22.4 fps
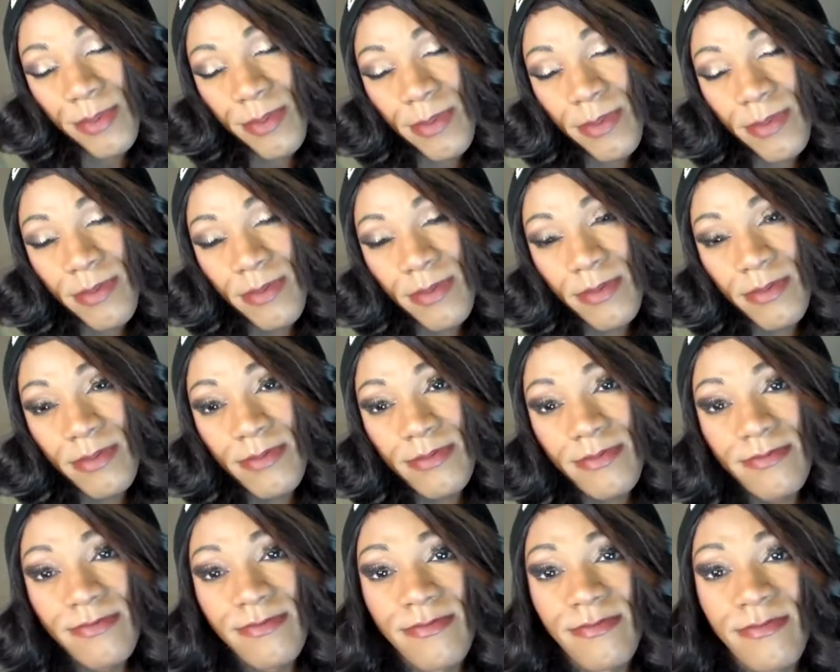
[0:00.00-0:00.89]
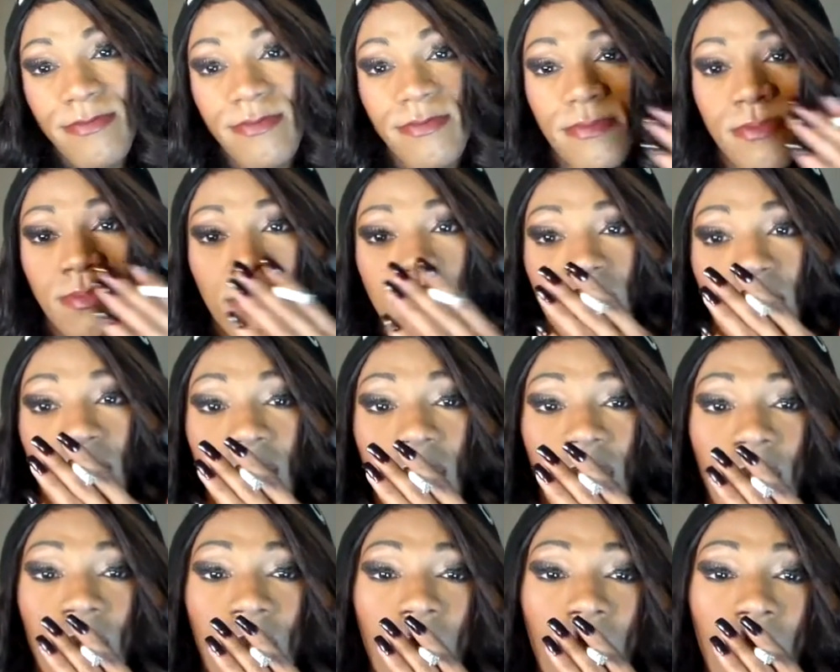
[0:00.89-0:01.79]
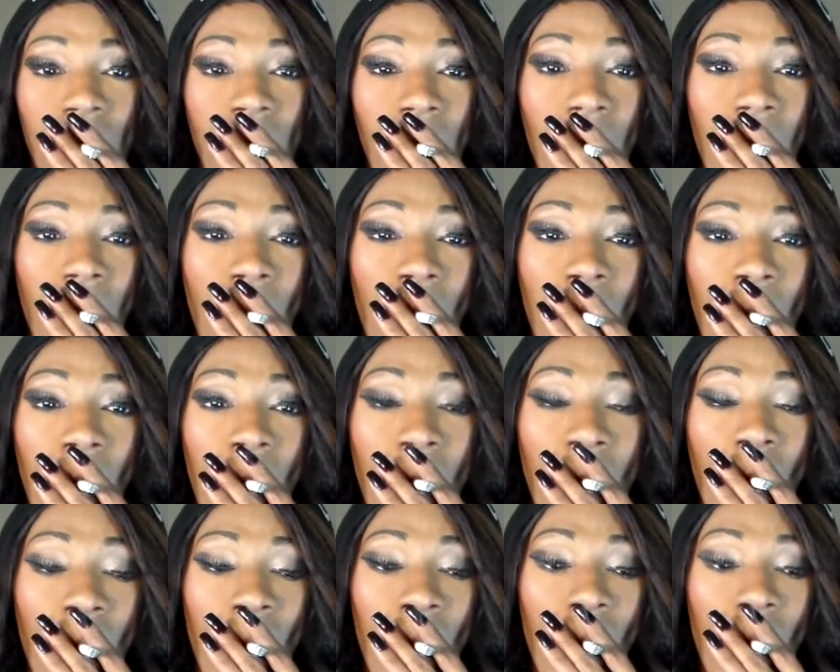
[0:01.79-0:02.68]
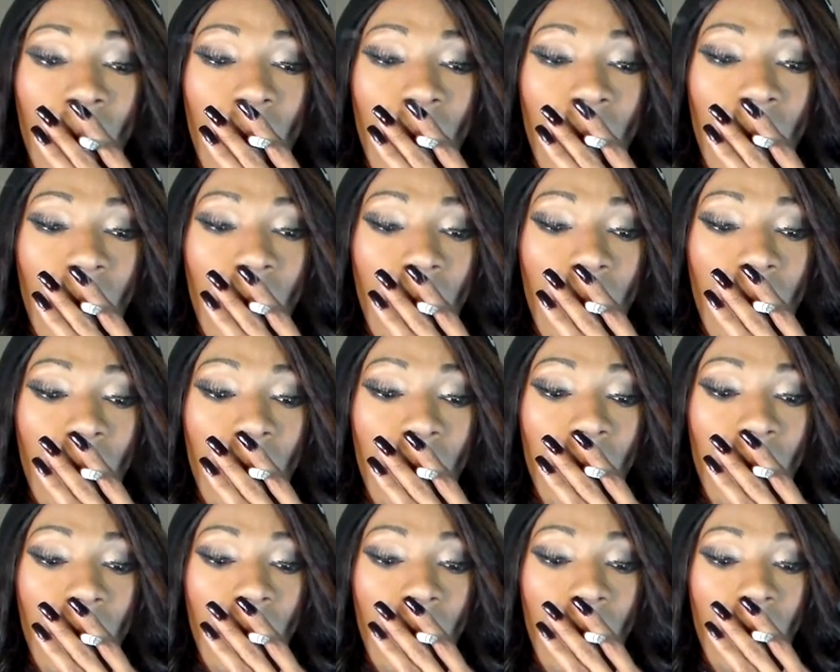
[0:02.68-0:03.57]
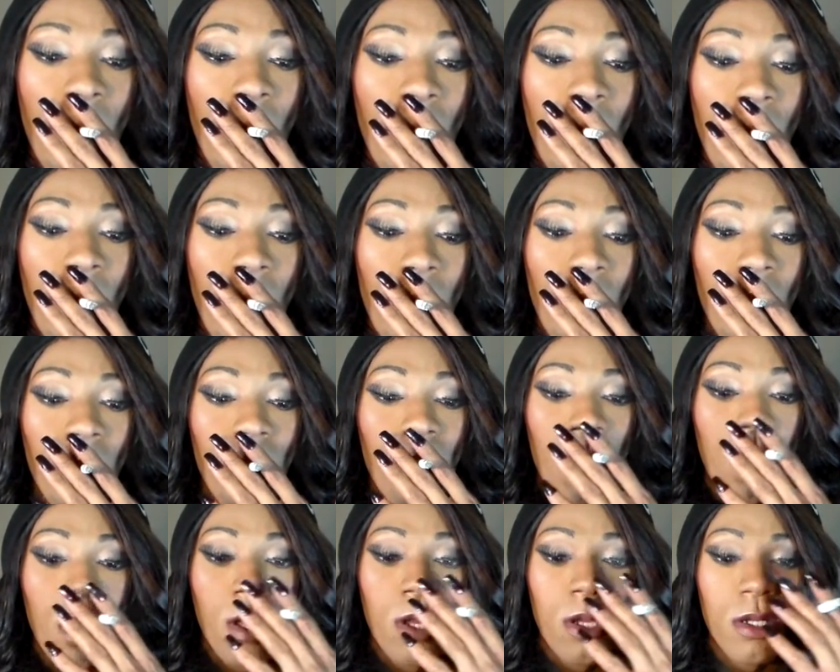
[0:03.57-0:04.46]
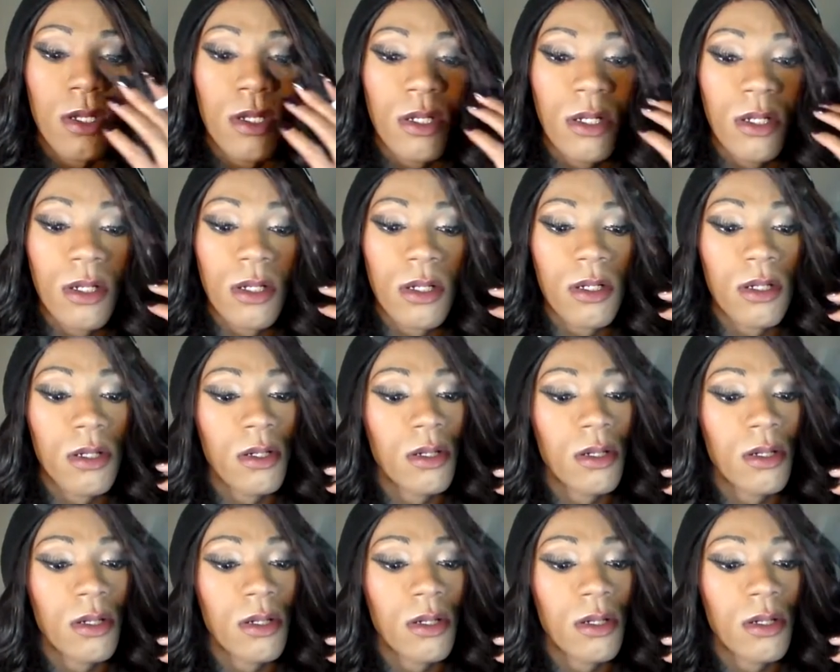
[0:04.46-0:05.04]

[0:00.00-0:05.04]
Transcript: No one is speaking in this clip.